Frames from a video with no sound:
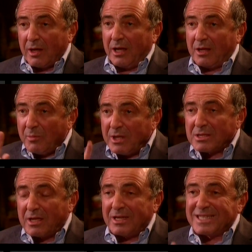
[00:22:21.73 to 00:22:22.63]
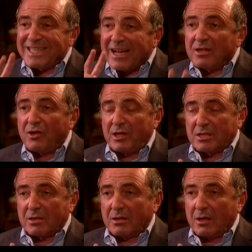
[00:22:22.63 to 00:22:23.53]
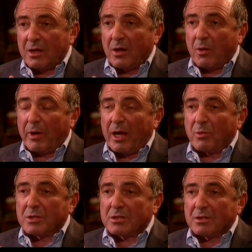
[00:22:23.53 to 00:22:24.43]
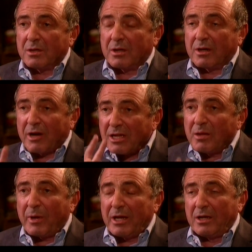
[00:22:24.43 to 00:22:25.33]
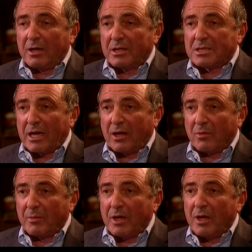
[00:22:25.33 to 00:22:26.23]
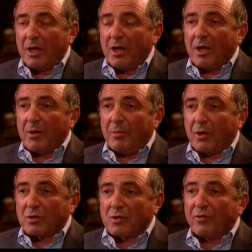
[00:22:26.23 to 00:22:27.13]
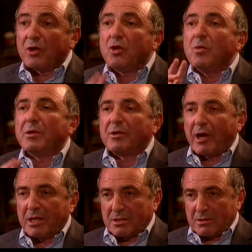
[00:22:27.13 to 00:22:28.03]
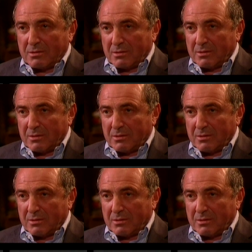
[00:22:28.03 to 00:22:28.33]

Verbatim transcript: it means that the second reason why I was granted political asylum because of human rights.